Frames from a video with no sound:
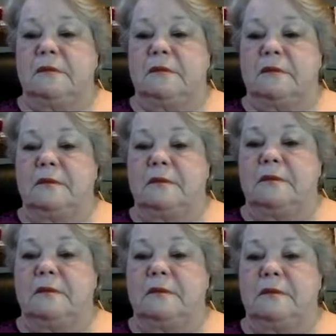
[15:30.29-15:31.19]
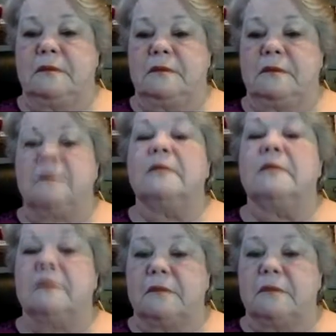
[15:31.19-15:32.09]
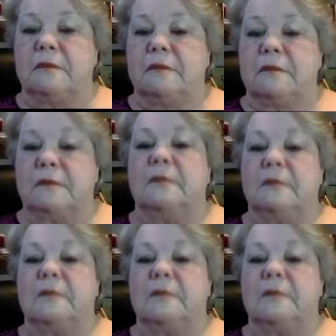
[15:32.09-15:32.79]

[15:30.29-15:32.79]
(not speaking)